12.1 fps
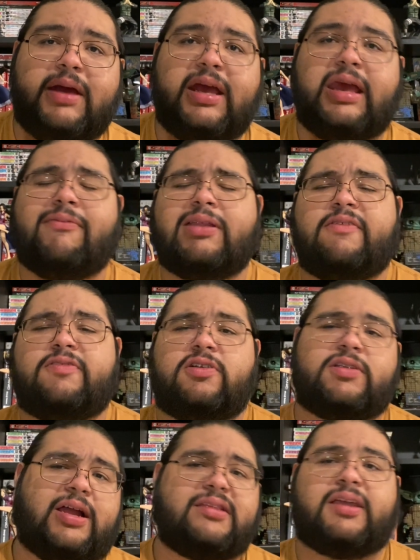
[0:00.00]
even if they're
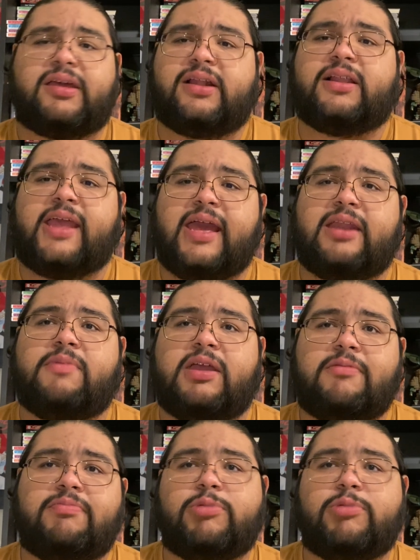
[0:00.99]
not technically anime